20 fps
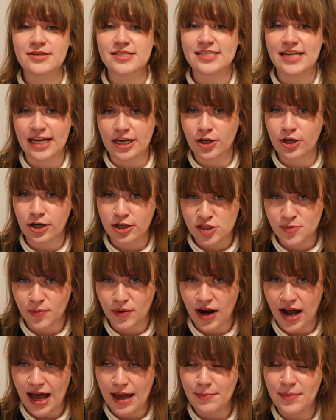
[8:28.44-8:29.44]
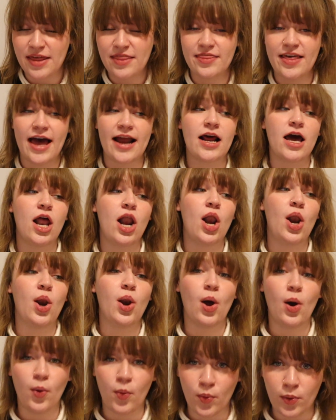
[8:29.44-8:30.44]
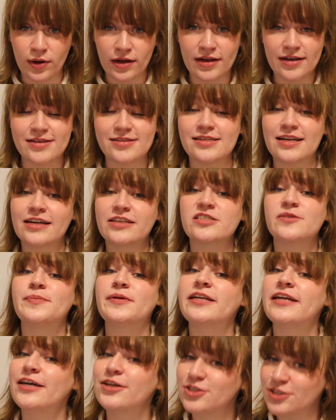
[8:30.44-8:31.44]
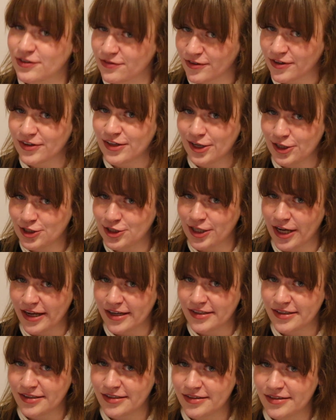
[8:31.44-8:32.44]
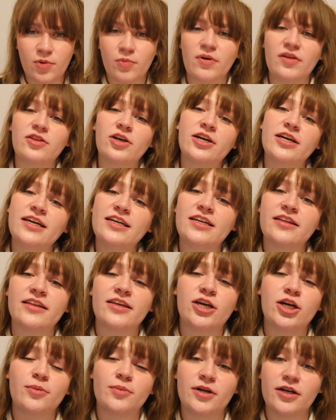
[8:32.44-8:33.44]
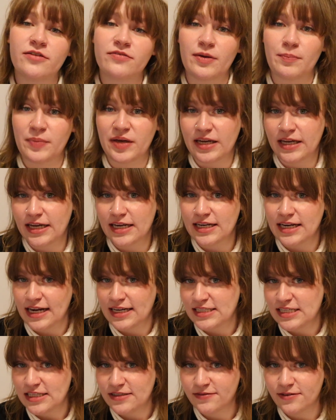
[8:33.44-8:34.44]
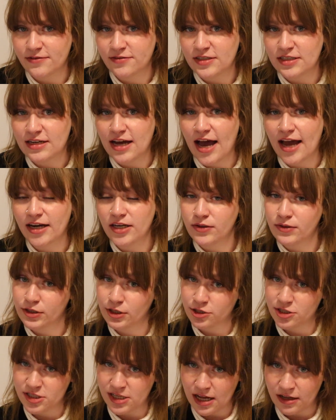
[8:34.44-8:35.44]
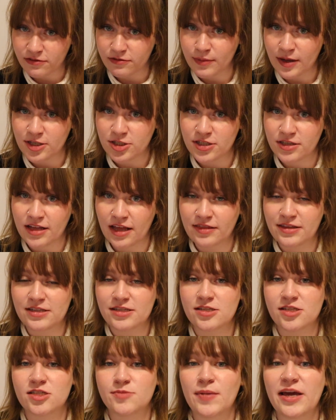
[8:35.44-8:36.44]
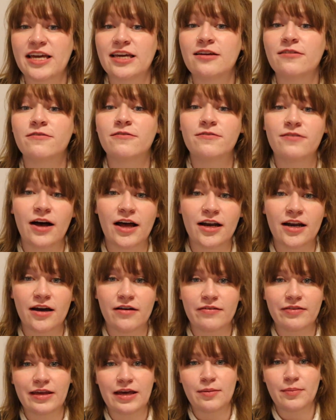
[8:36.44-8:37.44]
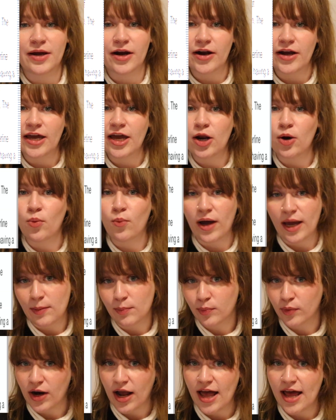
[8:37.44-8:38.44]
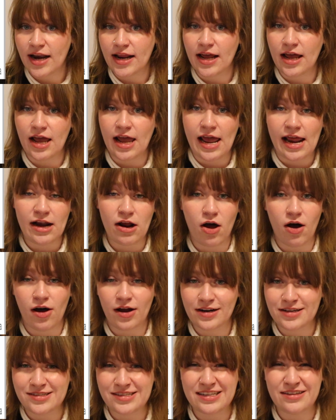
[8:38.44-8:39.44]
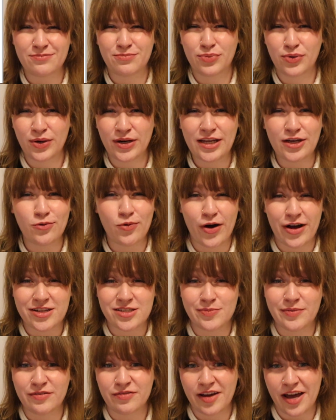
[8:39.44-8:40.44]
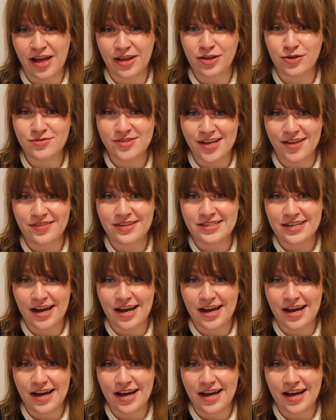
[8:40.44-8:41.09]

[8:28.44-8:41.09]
was Dane Cook's prime, and that alone is an explanation for this shit. But when looking into the humor of it being in 1959, you yourself mentioned that this is making fun of the American white bread and honestly pretty waspy values at the